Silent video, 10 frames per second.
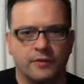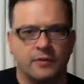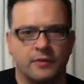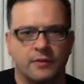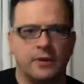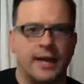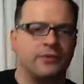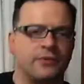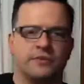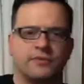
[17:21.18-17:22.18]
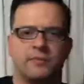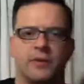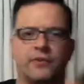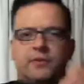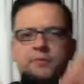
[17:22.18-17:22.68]
Yeah,
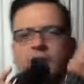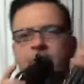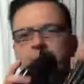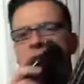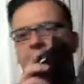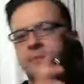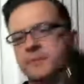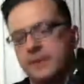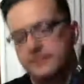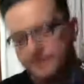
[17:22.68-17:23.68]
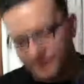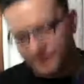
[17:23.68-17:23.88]
some other pickups, but